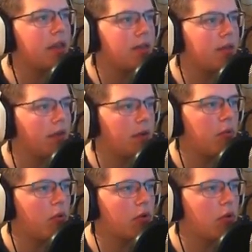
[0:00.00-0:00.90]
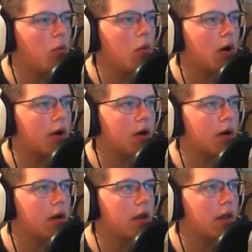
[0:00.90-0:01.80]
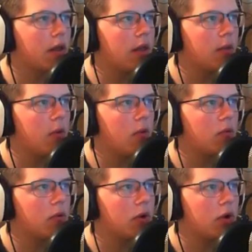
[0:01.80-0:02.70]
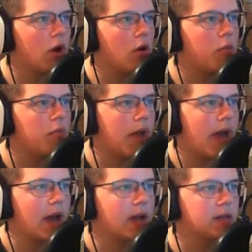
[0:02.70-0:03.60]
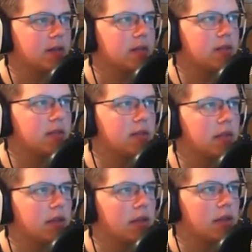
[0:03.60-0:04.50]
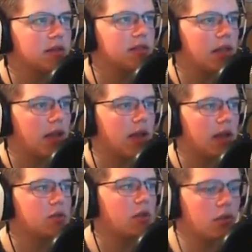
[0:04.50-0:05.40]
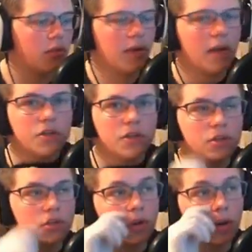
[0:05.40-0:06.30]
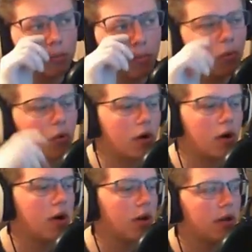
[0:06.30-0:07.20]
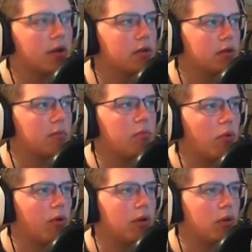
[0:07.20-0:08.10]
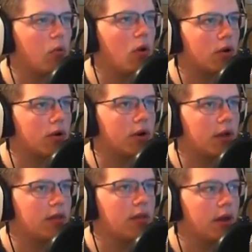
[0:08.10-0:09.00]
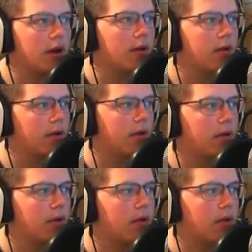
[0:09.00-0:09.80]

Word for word: I think even if I pour the water, it won't go past the sign. So I think we could actually just straight up start pouring the water in there.